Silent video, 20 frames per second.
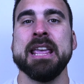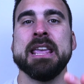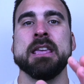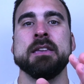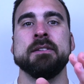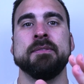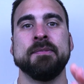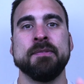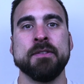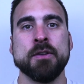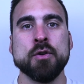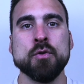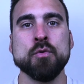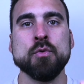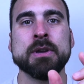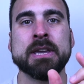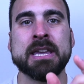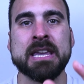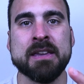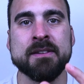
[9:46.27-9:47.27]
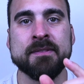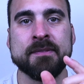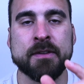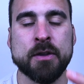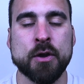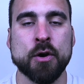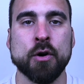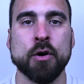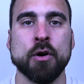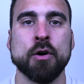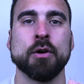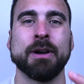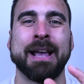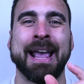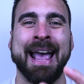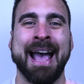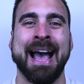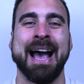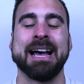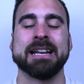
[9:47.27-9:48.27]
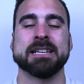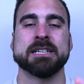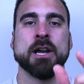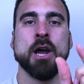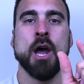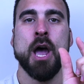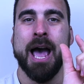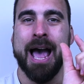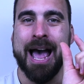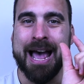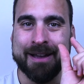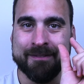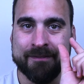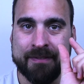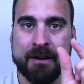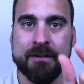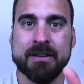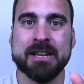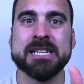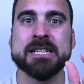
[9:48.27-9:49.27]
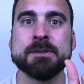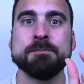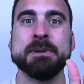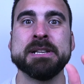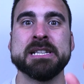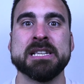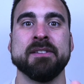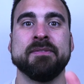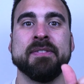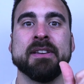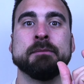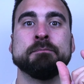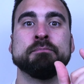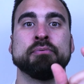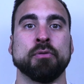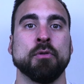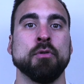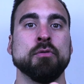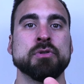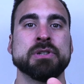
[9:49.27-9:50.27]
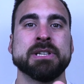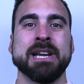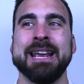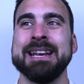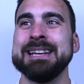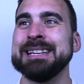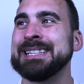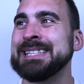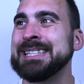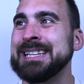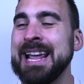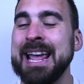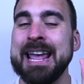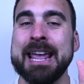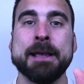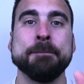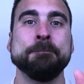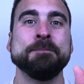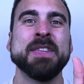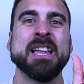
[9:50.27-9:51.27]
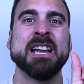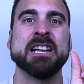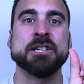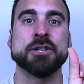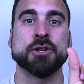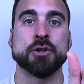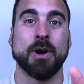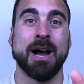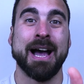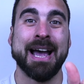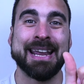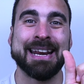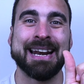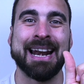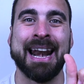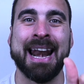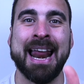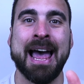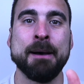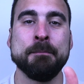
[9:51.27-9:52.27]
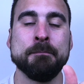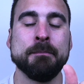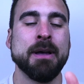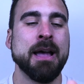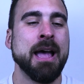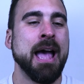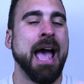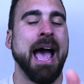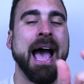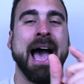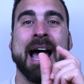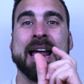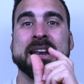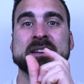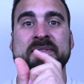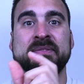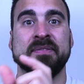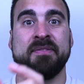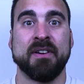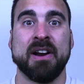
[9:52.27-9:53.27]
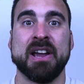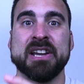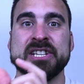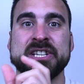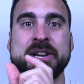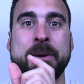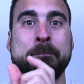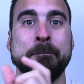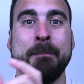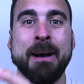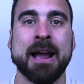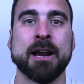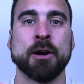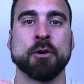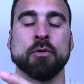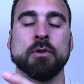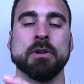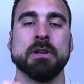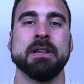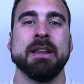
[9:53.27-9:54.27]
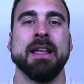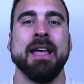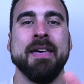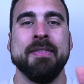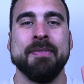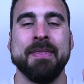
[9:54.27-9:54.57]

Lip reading: If you give your cat a very specific protein, say dry lamb and fresh mackerel,